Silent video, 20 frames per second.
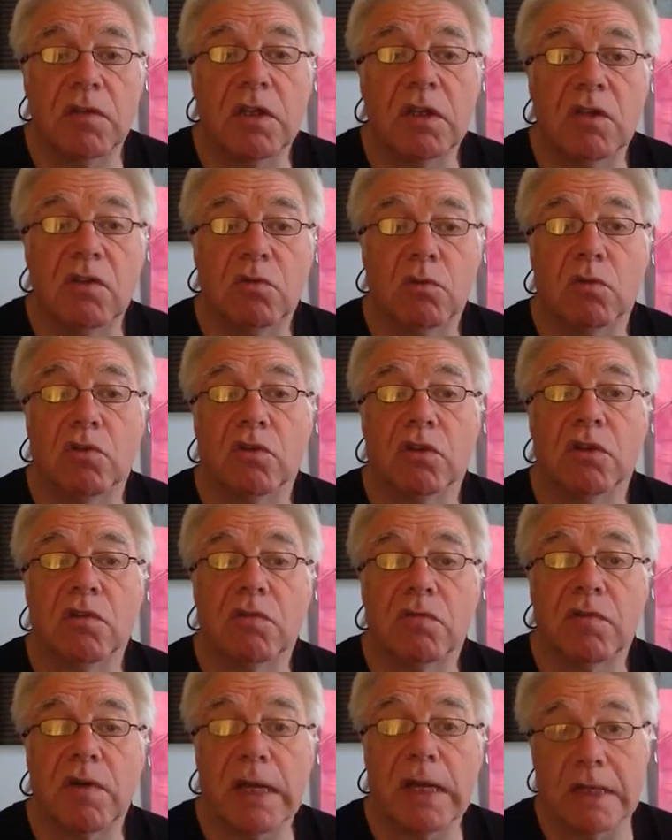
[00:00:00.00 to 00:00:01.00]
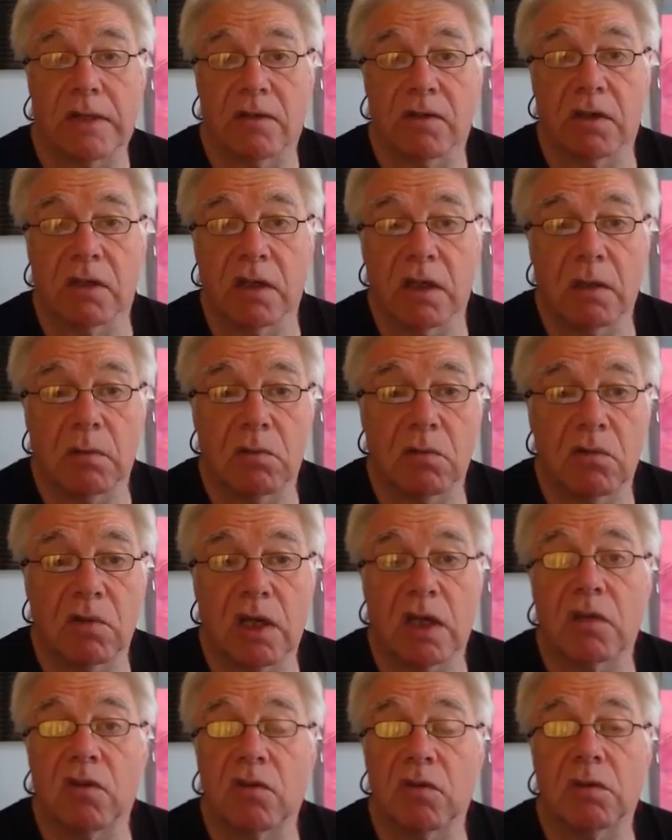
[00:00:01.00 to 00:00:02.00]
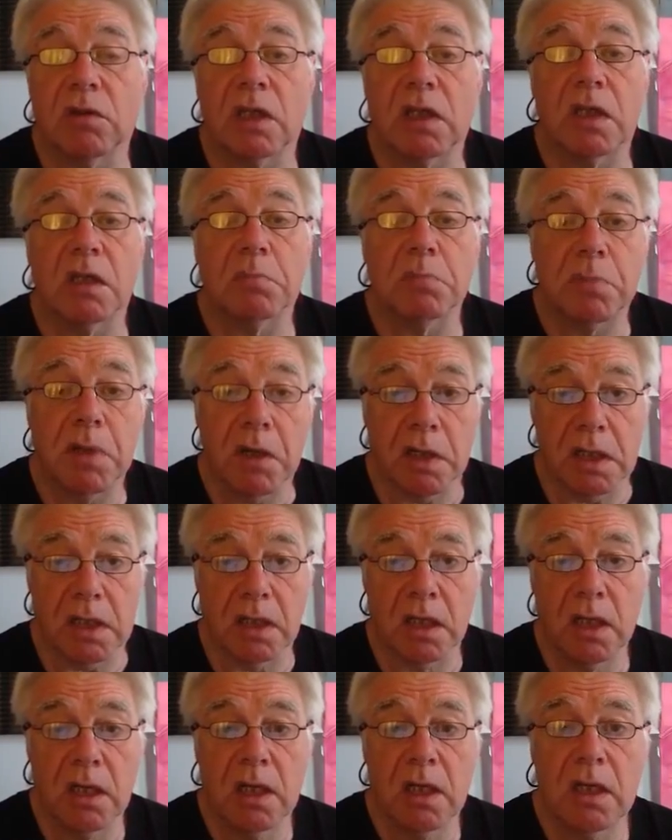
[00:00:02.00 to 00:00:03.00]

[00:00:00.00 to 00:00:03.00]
Fitness wasn't the factor, it was actually the bike.